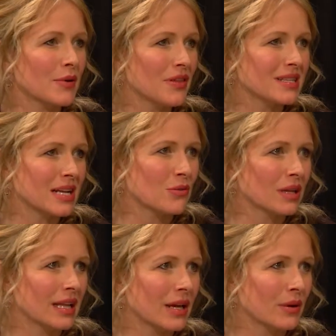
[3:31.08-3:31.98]
of things that I really
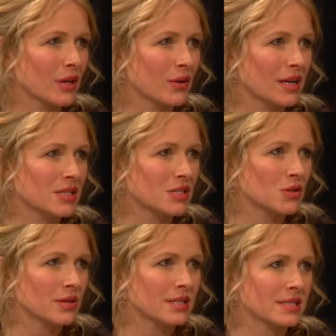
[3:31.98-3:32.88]
like what you guys
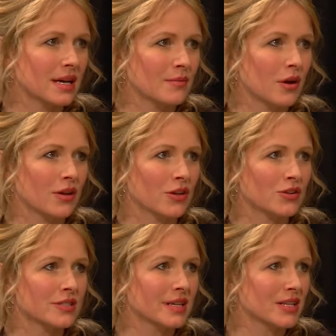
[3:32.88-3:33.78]
do is your
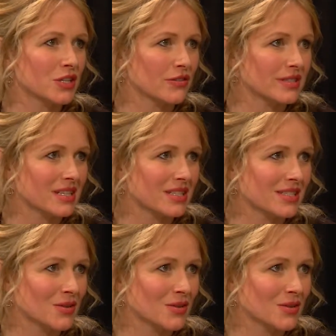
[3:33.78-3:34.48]
Sunday services.